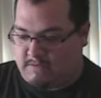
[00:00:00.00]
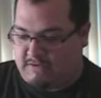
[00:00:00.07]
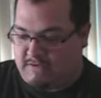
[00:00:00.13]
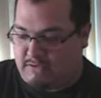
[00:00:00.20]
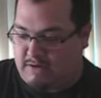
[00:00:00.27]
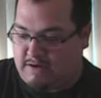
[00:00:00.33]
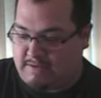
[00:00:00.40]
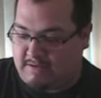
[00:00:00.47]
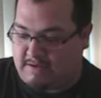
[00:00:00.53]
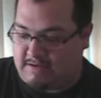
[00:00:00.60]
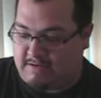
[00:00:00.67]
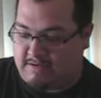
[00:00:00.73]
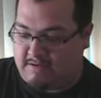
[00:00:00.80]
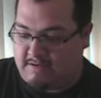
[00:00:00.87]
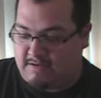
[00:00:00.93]
do
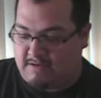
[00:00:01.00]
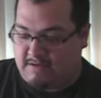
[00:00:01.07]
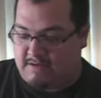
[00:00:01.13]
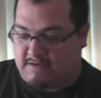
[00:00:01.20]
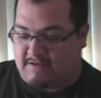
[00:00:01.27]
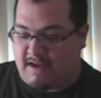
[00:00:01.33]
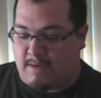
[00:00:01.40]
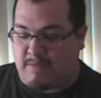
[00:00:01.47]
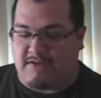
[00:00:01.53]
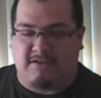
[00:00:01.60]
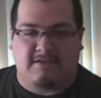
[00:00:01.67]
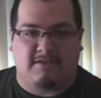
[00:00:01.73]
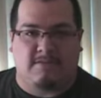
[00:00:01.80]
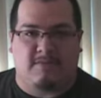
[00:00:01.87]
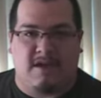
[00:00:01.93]
anything
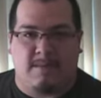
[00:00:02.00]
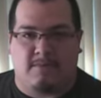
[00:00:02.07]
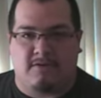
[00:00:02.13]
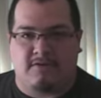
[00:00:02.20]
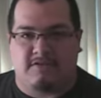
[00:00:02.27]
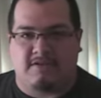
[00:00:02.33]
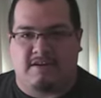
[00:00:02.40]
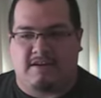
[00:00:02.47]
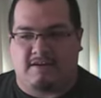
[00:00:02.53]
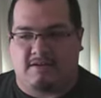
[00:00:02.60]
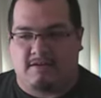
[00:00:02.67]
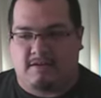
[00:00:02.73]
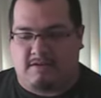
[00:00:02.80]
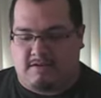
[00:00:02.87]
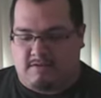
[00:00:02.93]
damaging to the papers like
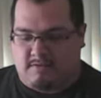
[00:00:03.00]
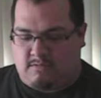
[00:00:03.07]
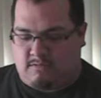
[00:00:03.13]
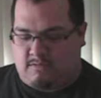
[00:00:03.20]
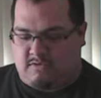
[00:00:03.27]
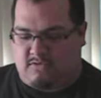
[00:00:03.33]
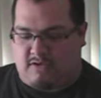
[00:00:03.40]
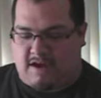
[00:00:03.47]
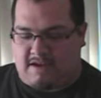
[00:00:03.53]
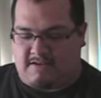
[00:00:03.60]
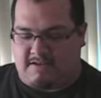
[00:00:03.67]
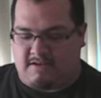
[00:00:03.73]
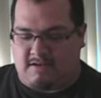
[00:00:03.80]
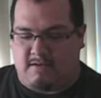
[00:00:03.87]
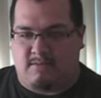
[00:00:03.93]

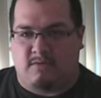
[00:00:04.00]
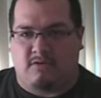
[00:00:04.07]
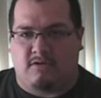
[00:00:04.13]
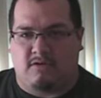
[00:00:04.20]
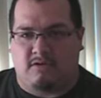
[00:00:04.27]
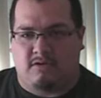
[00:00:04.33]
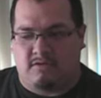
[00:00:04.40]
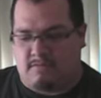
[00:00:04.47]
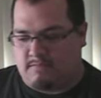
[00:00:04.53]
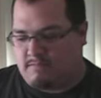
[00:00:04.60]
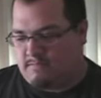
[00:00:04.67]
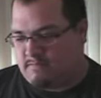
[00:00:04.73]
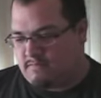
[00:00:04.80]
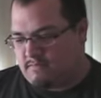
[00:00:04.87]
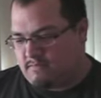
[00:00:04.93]
scratch them or
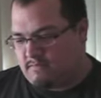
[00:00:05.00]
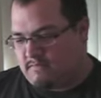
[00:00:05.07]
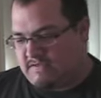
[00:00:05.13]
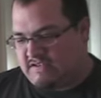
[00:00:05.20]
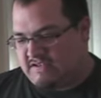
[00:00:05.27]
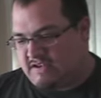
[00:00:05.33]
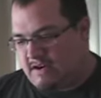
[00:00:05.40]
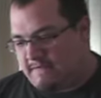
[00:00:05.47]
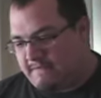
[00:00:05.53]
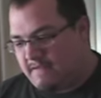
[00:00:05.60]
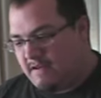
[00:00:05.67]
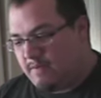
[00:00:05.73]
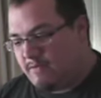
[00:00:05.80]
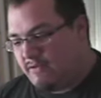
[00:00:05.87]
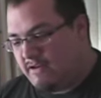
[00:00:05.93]
scuff
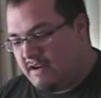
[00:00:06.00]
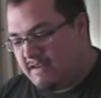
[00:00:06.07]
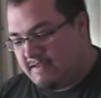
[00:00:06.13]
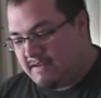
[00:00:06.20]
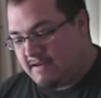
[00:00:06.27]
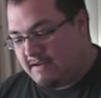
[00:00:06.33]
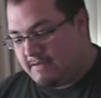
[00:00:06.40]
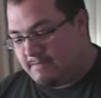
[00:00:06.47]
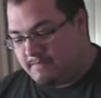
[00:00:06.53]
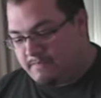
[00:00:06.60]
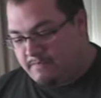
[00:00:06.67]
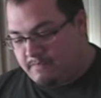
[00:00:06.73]
them or anything.